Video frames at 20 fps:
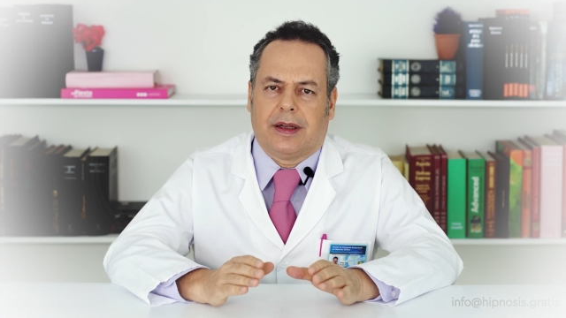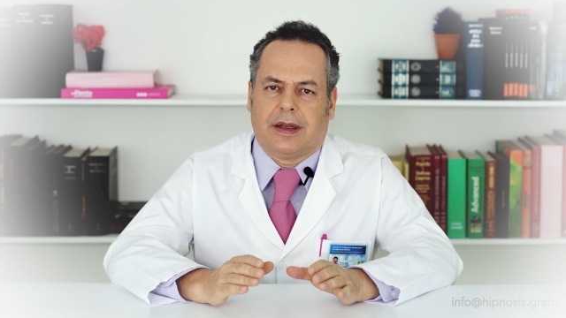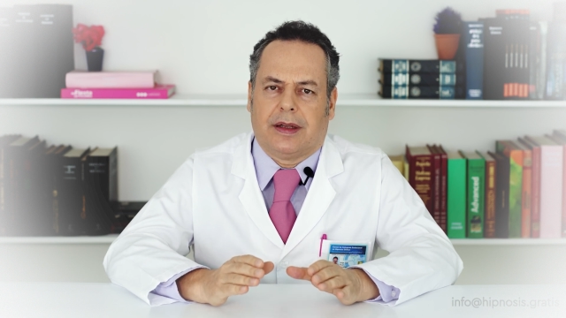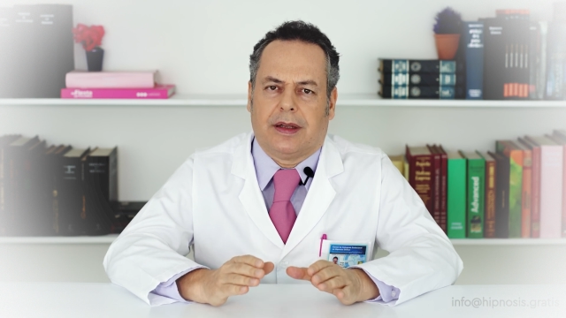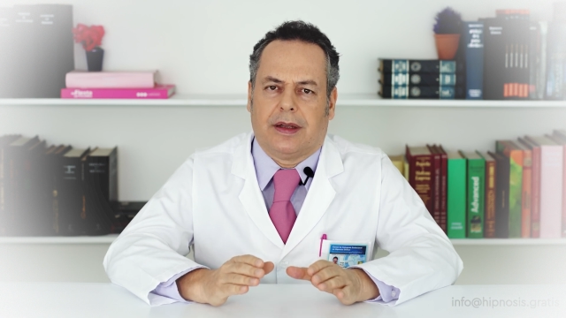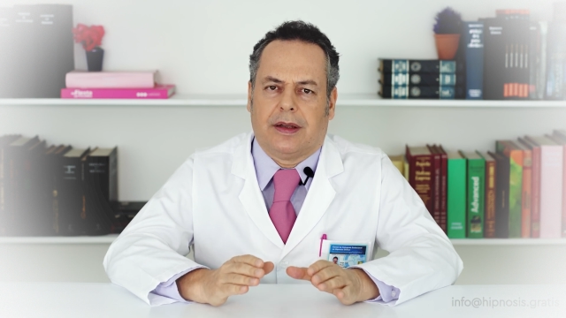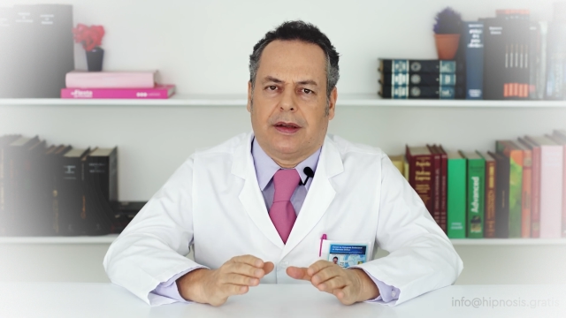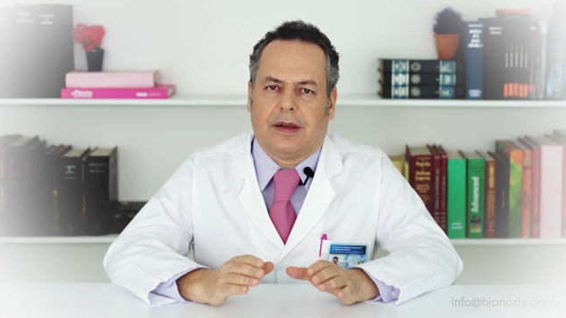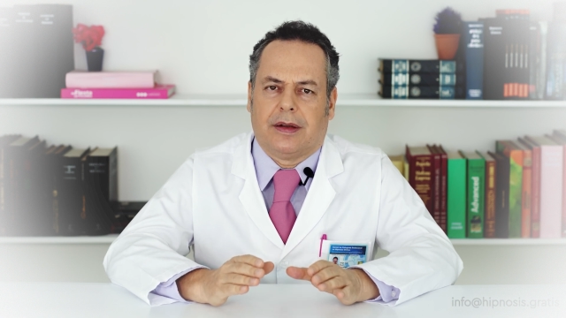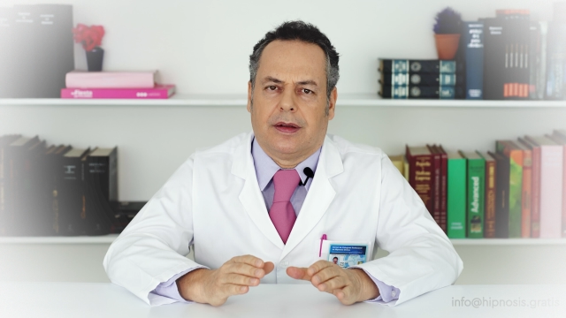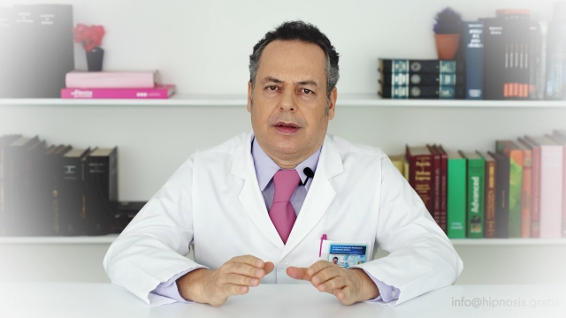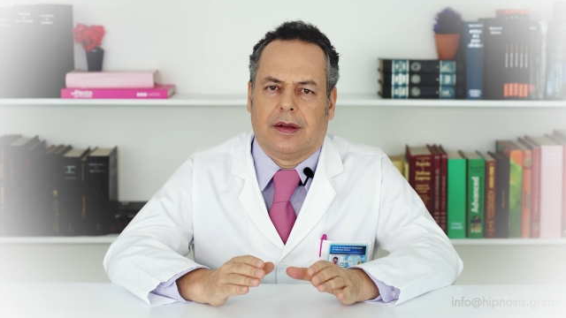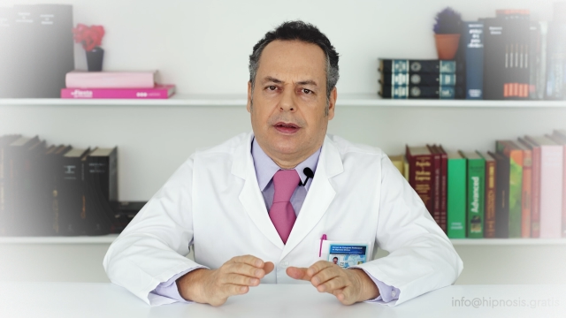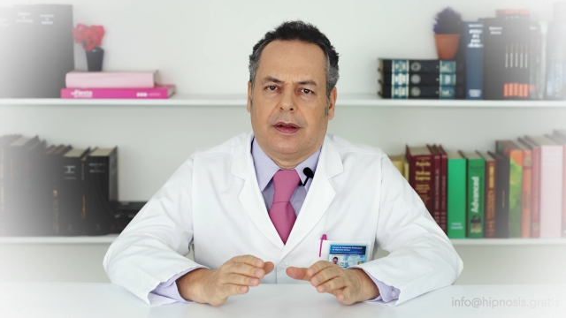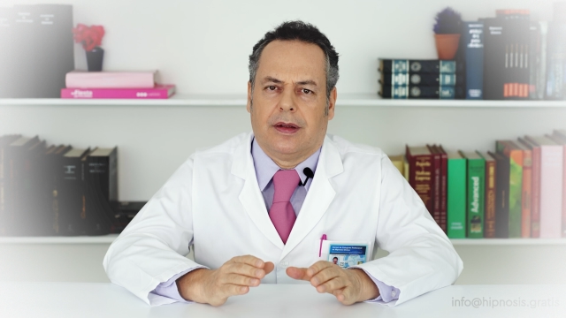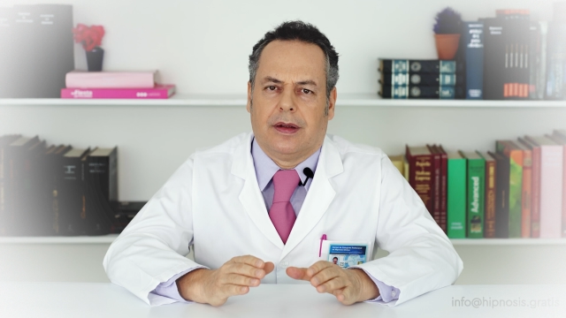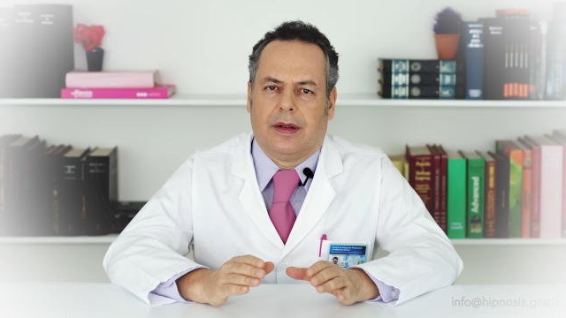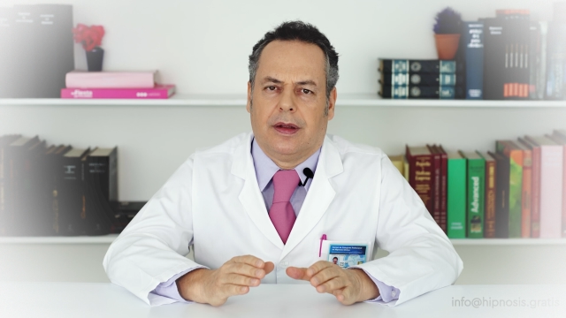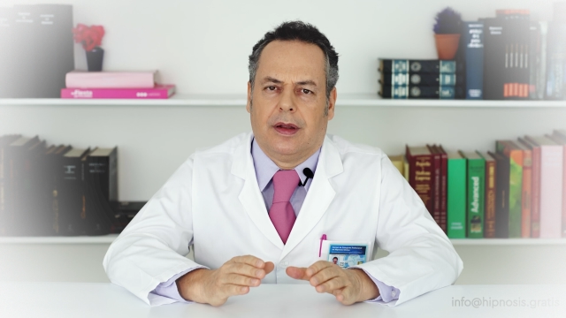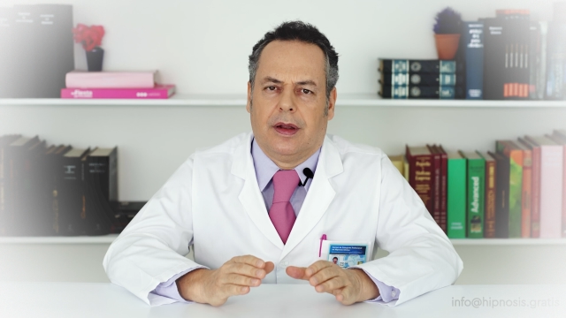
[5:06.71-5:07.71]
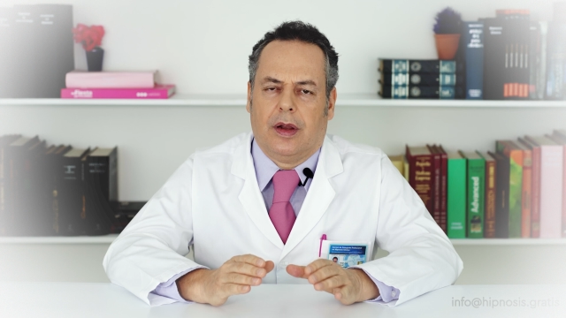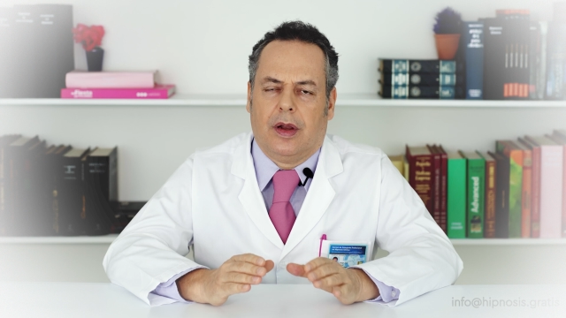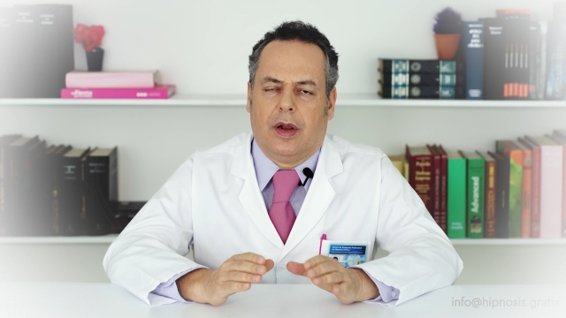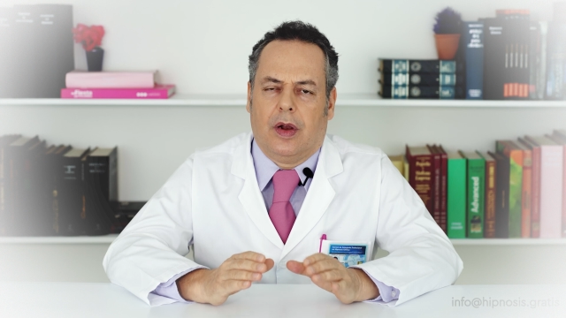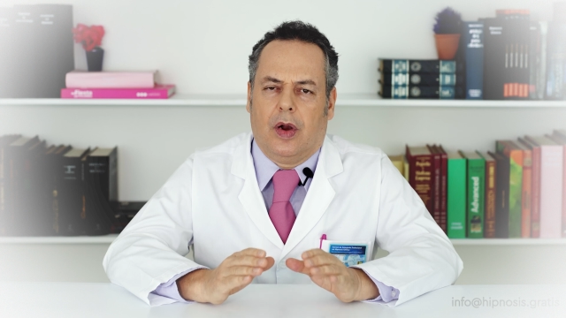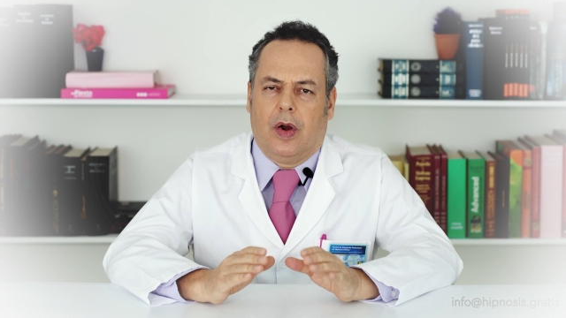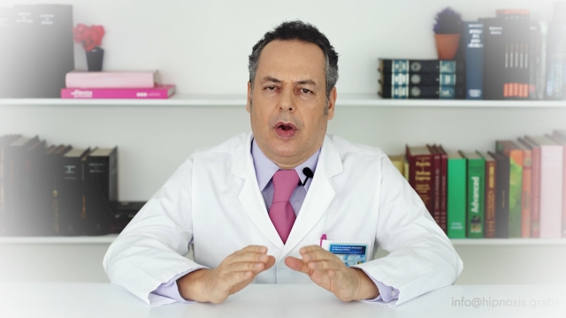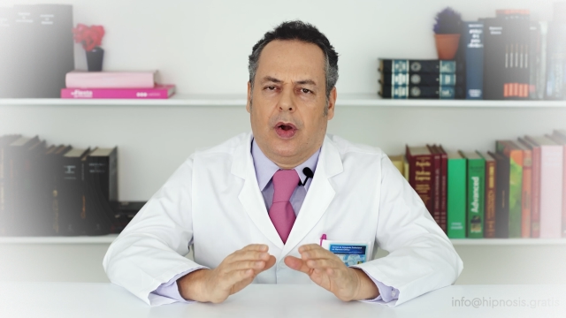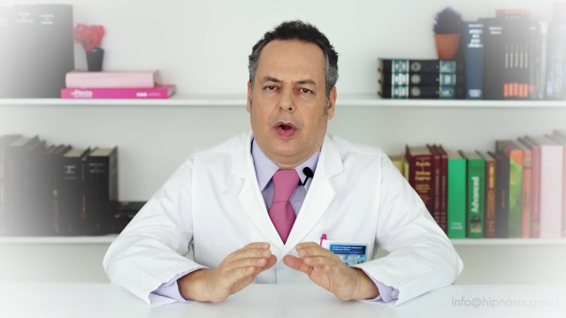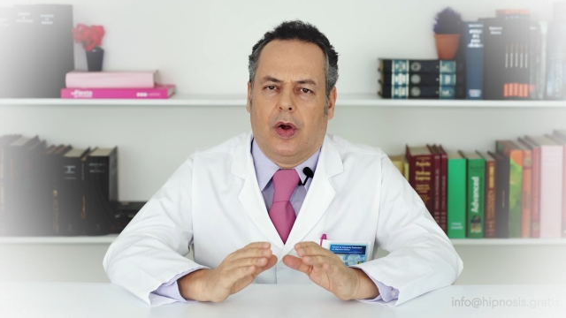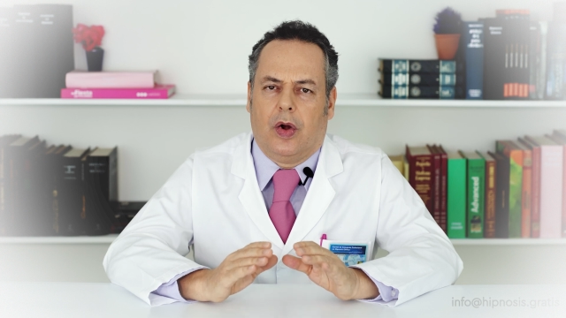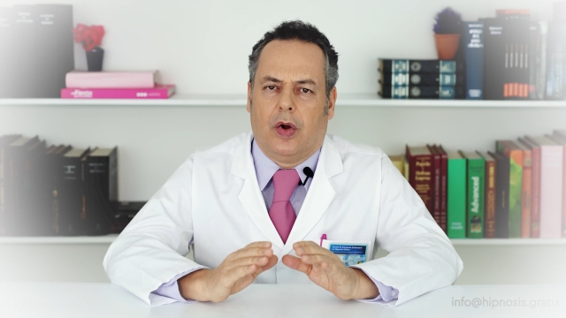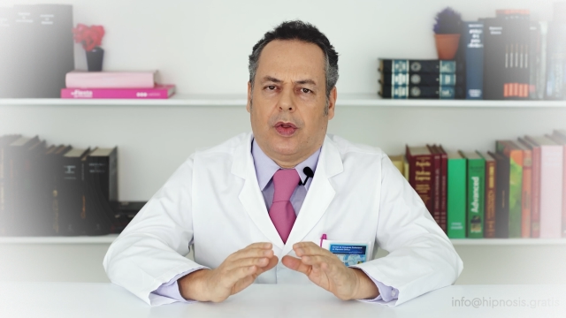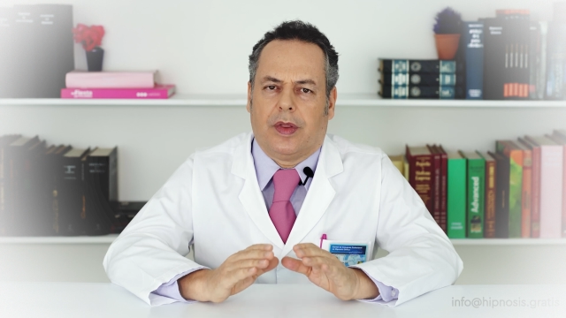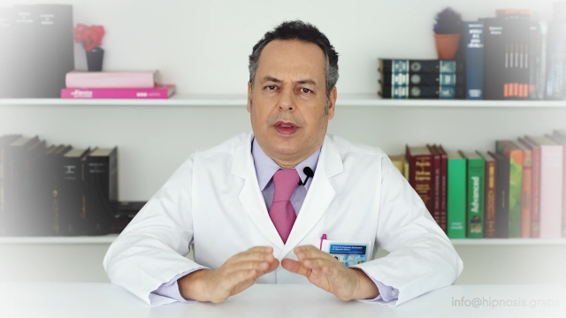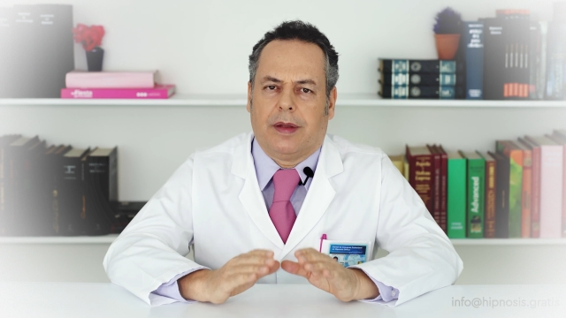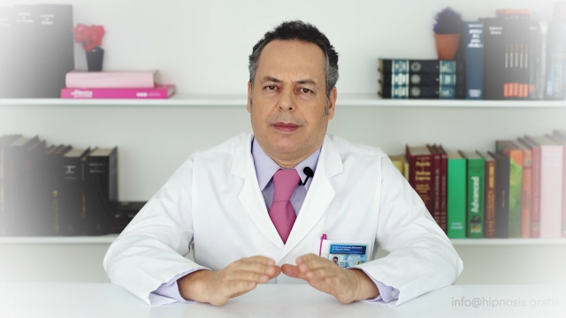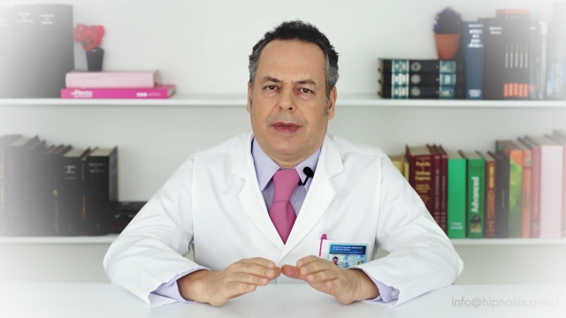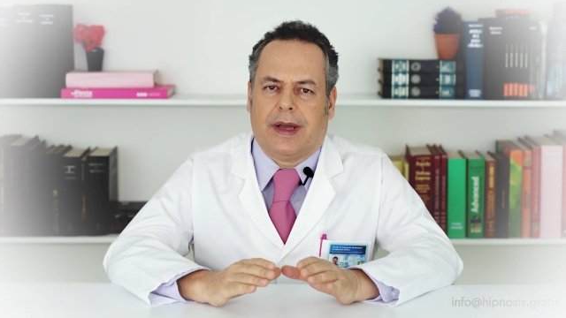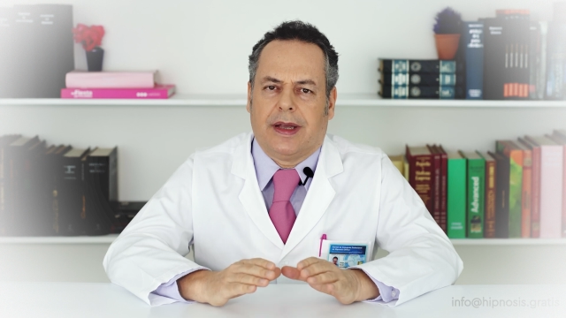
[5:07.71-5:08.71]
desire to restore
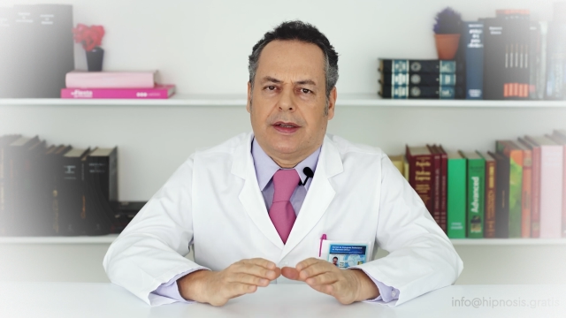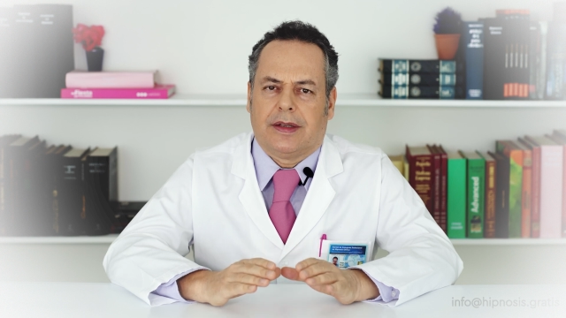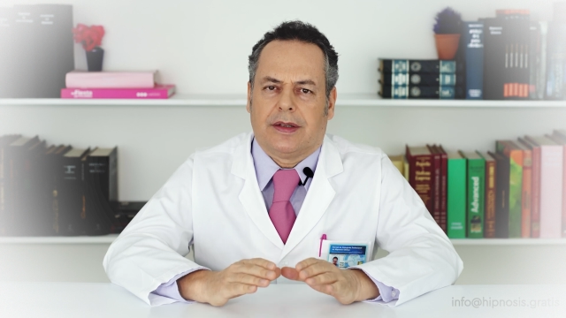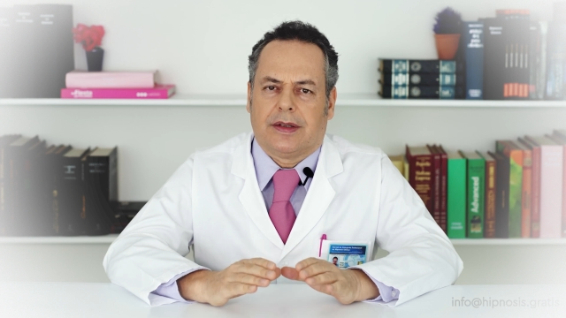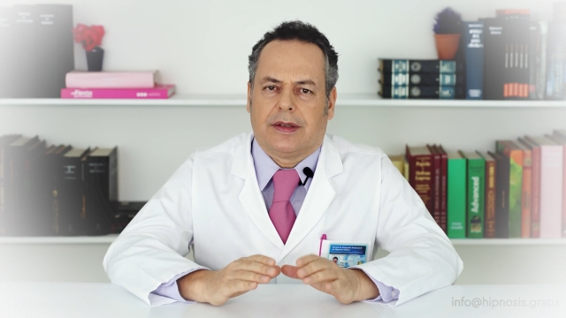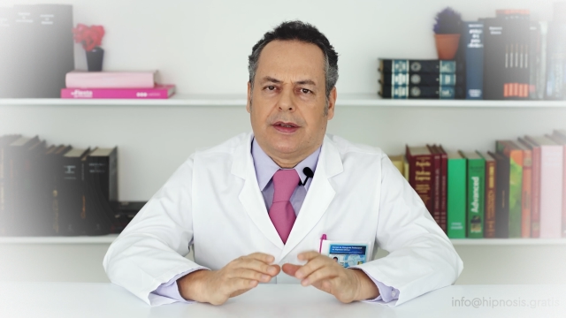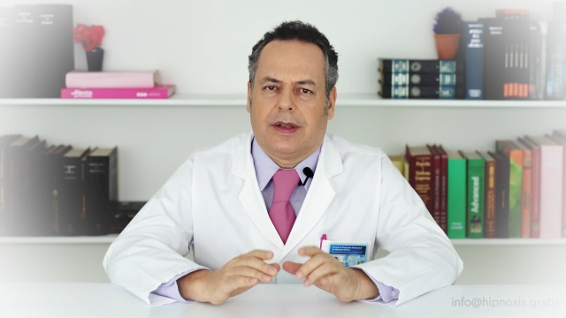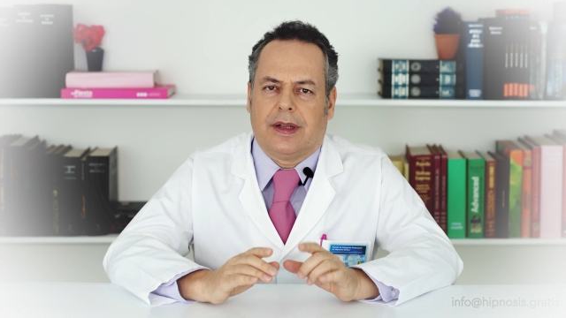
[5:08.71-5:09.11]
yourself.